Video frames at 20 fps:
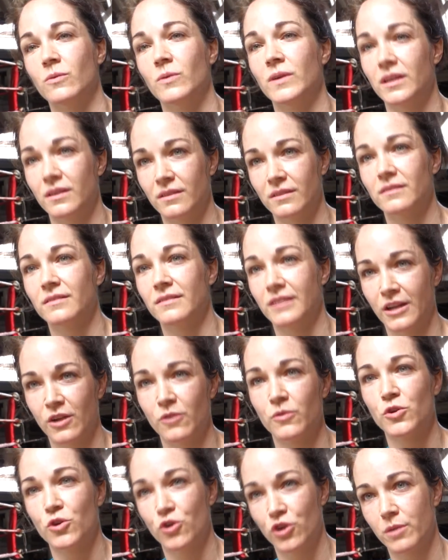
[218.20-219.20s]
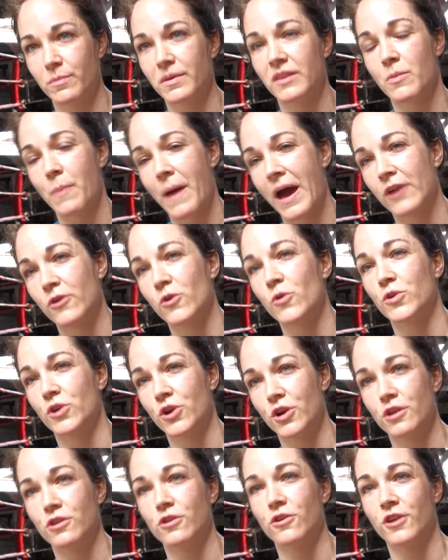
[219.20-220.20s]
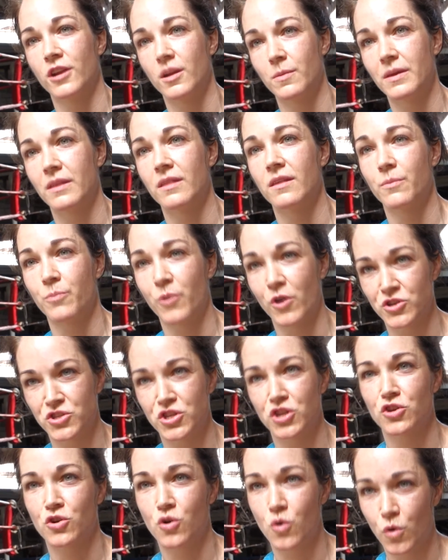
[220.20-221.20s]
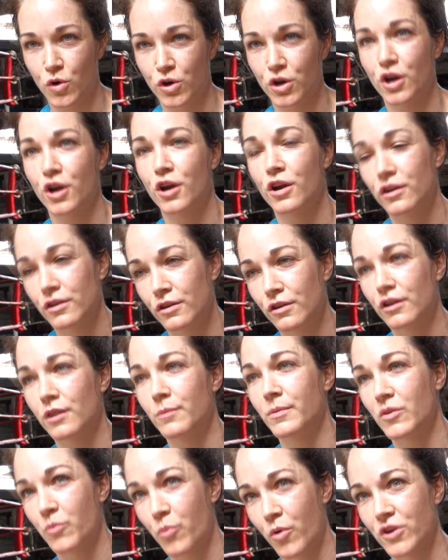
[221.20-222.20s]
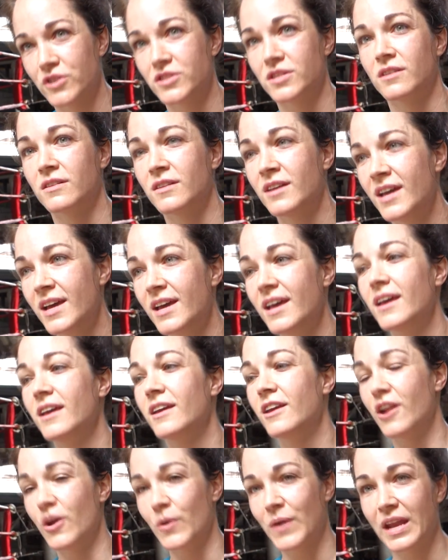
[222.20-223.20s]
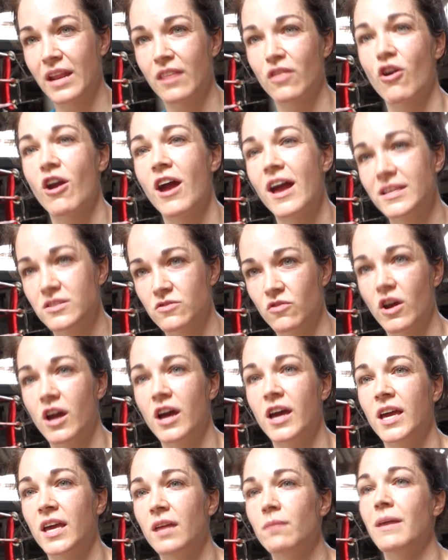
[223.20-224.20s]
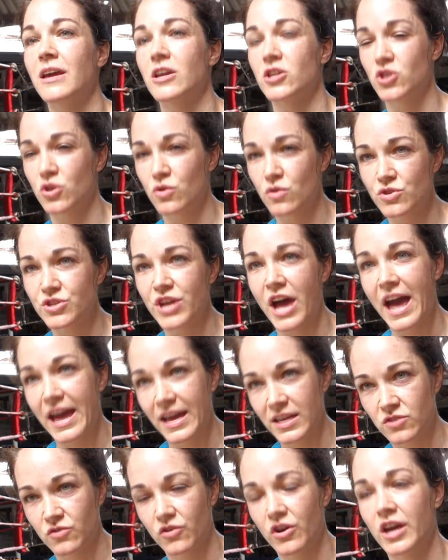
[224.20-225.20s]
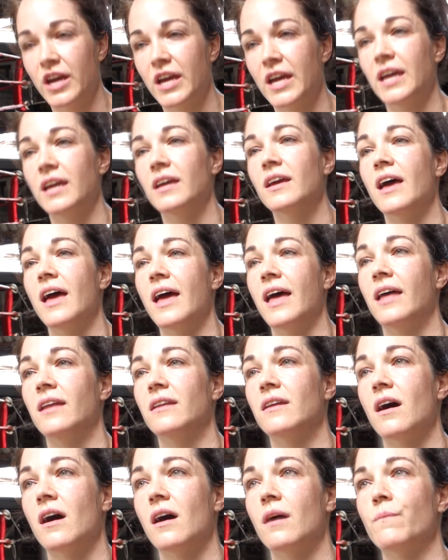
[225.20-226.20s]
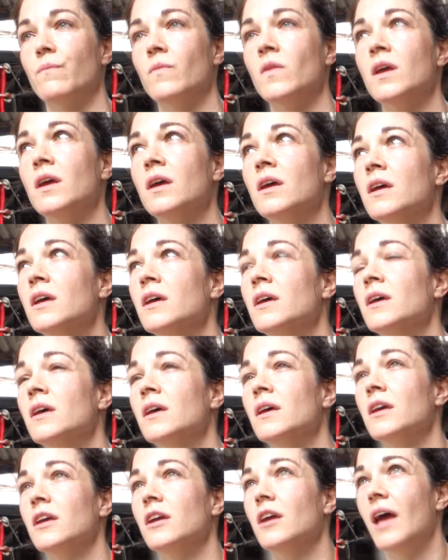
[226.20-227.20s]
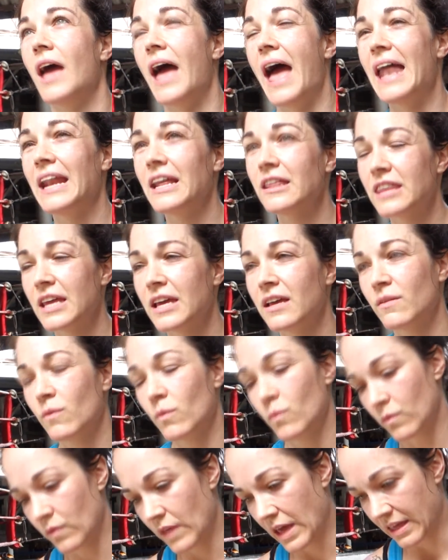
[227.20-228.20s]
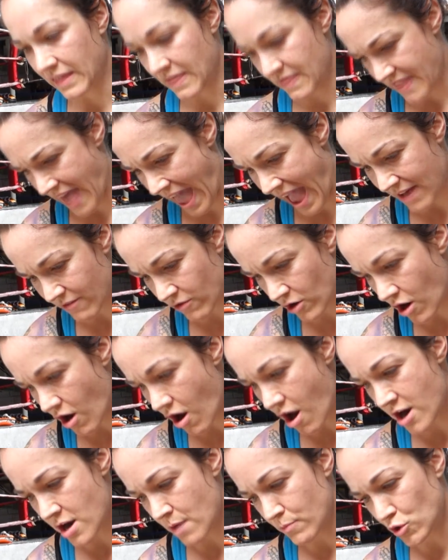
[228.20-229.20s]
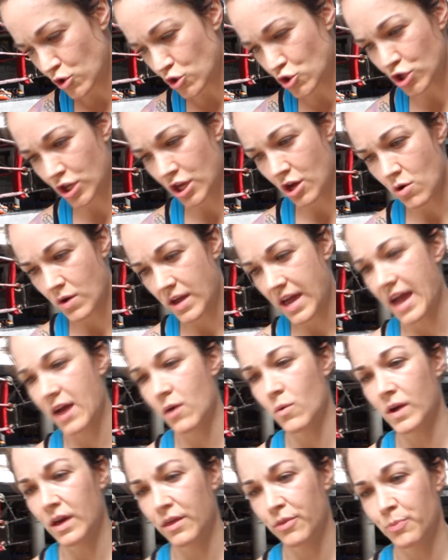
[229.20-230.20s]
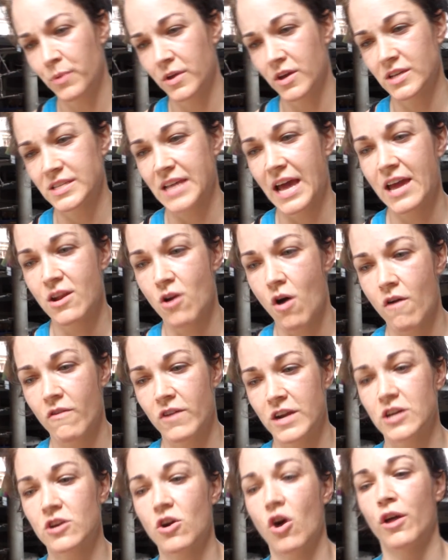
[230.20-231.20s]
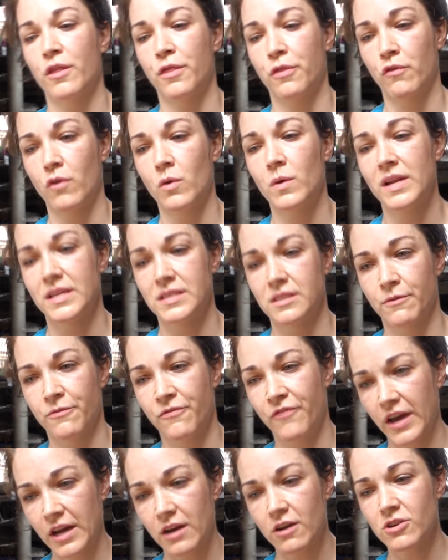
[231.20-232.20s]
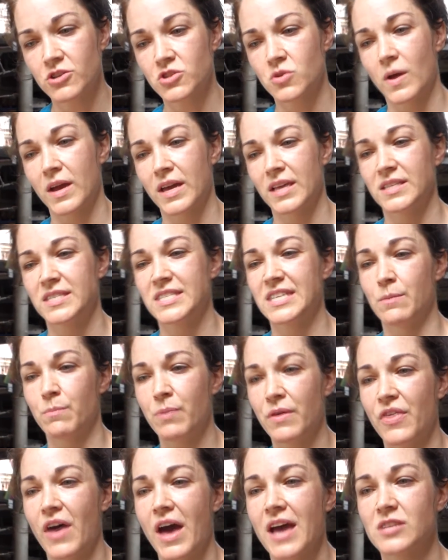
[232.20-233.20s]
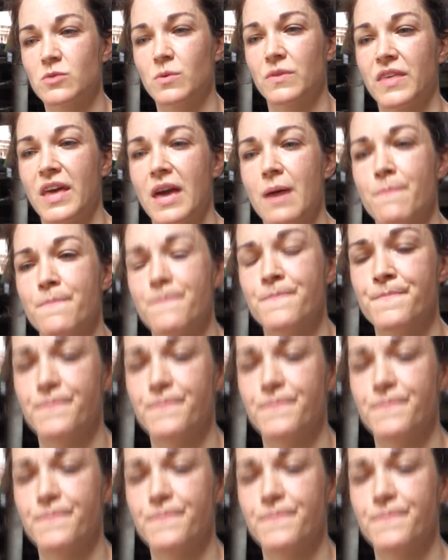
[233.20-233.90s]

Like, you're gonna be the pad holder, and you're gonna be the person in the corner, and you're gonna be the person, getting their heads right, making sure their diet's right, and anything like in that regard I'm usually okay with, because I had already gone through it as a fighter, so I can sympathize with them.